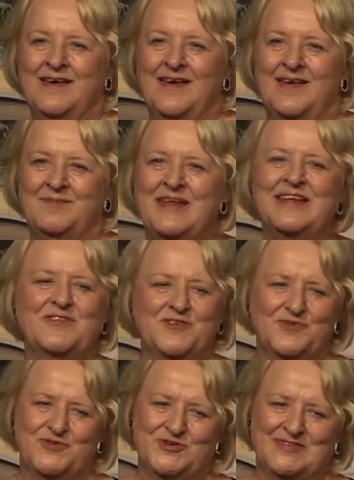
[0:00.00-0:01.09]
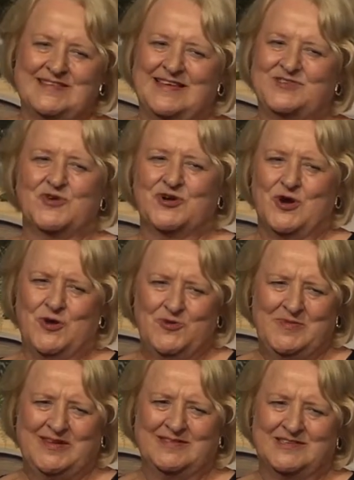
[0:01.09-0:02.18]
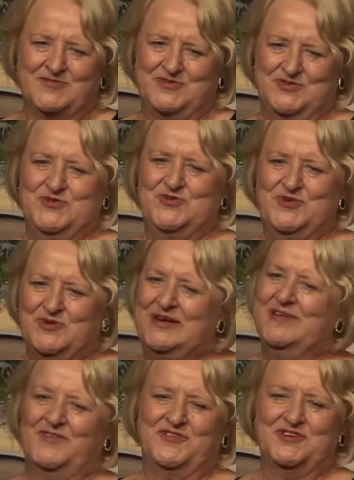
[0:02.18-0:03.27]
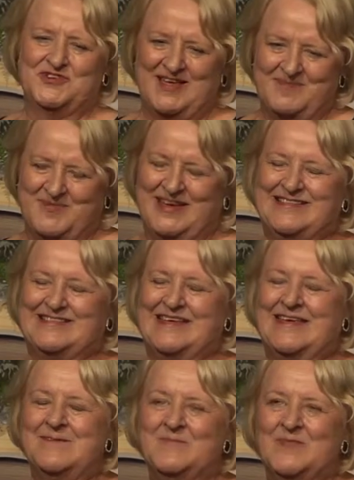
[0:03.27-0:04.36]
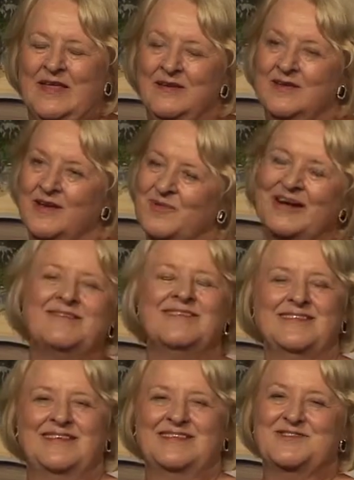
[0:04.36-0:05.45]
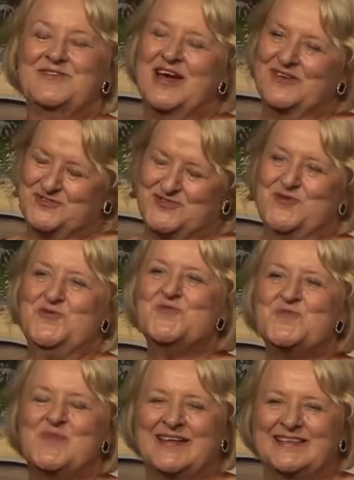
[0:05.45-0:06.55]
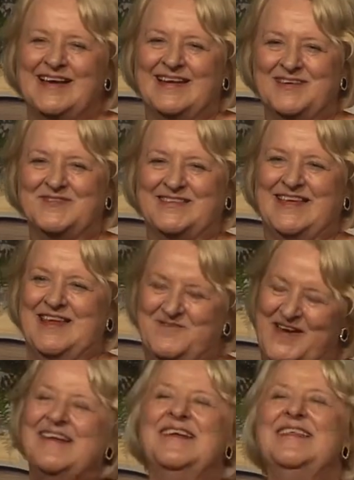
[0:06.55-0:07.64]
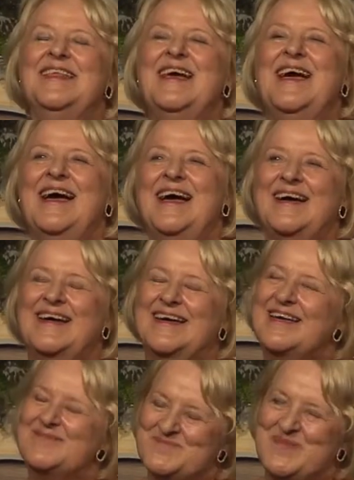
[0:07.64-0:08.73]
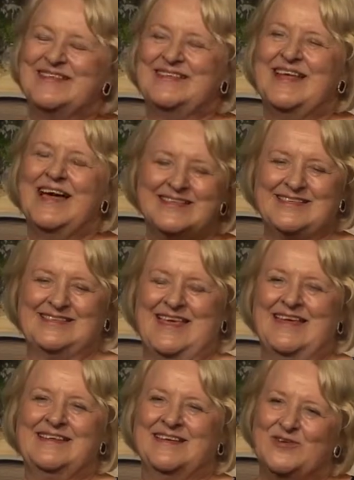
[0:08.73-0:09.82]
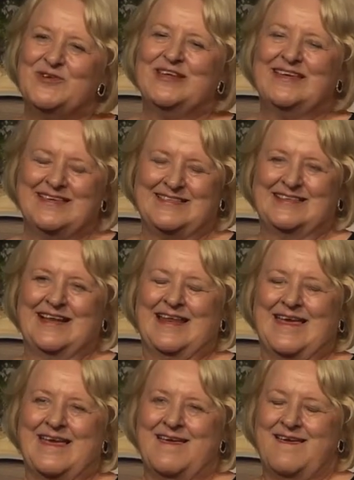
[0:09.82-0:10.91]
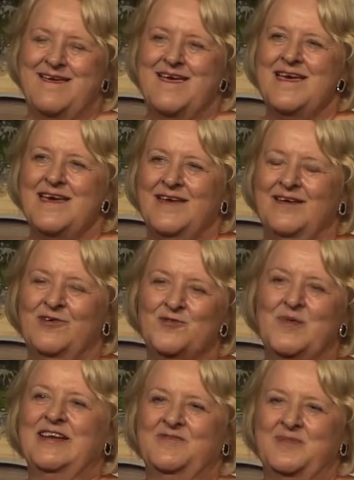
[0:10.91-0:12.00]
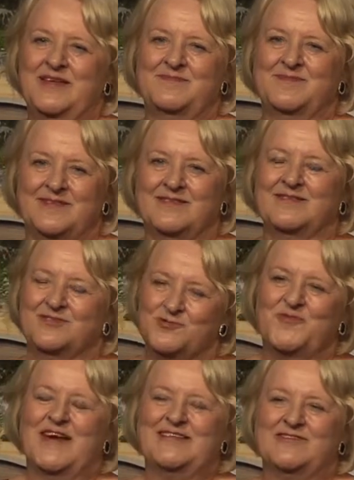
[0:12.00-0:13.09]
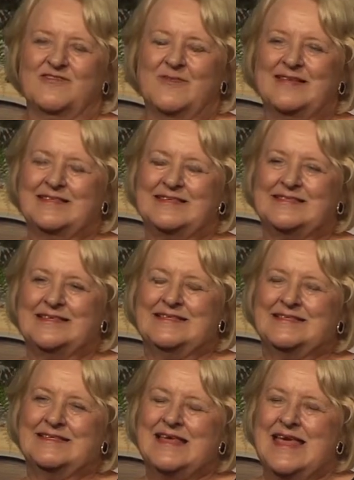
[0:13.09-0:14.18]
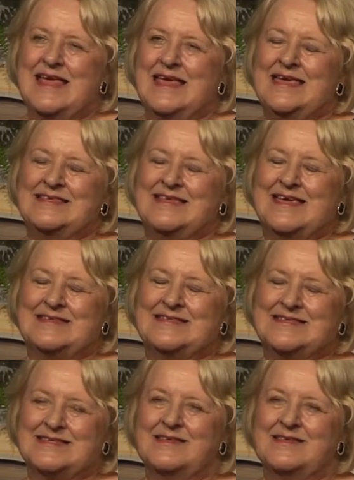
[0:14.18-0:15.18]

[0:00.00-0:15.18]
And many in the university said, don't go, because if you do, you'll never finish that PhD. Well, till now, true, but I never say never. But others said, including Keith Sinclair, who might have been the supervisor of my thesis, he said,